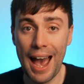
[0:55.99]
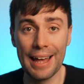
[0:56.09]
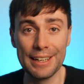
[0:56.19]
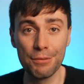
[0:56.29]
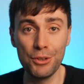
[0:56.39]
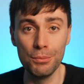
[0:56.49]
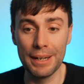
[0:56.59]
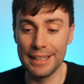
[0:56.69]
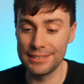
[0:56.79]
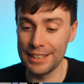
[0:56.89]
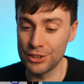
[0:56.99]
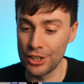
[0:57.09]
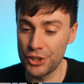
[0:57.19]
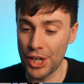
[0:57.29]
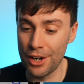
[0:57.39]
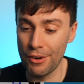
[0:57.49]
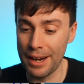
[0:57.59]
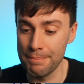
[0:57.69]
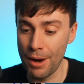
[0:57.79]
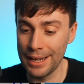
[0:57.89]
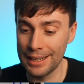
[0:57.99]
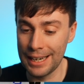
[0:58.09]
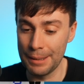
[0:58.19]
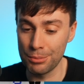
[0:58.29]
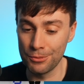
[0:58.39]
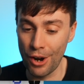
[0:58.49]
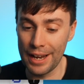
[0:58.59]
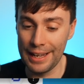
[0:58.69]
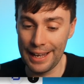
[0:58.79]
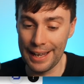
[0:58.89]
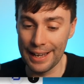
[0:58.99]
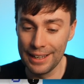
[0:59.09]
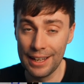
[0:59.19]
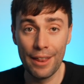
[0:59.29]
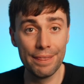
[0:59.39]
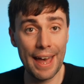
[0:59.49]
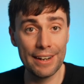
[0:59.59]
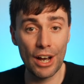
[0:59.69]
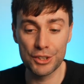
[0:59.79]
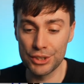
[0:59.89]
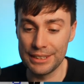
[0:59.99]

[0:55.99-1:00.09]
and in a few minutes it's going to generate my clip right here. Then I just